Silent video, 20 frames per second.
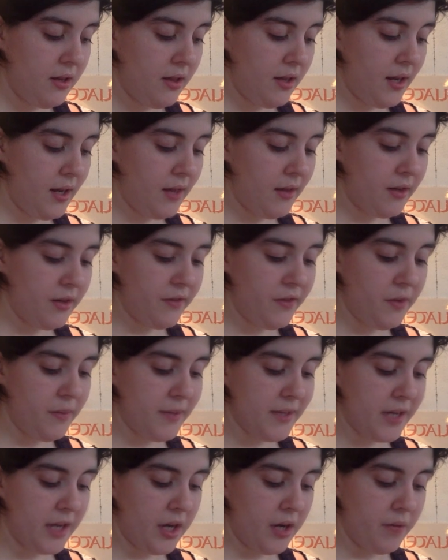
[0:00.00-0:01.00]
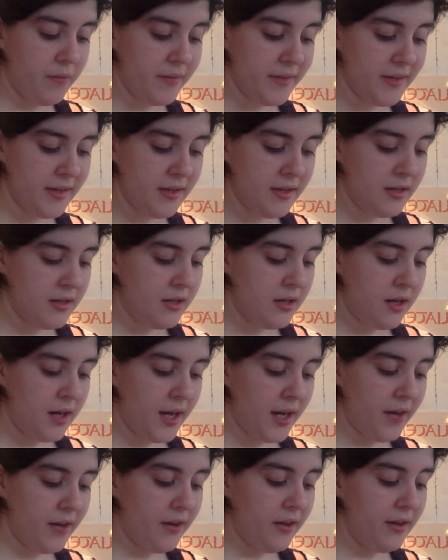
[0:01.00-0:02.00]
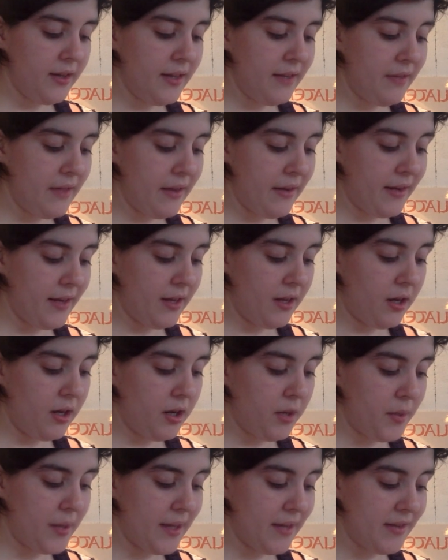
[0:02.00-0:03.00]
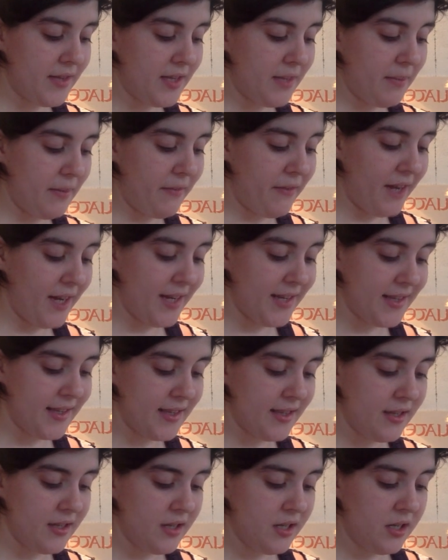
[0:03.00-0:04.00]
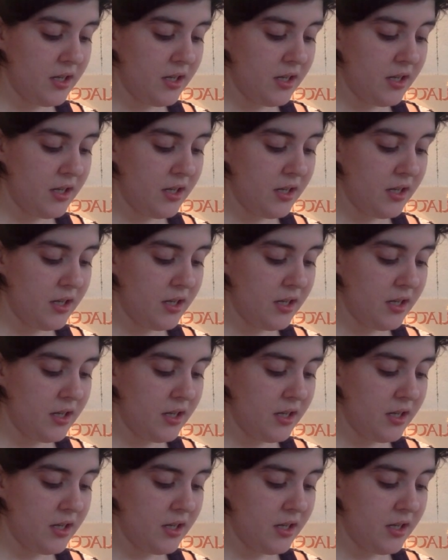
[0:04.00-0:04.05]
Then I thought of you, Mr. Holmes. I could not live there any longer without some advice.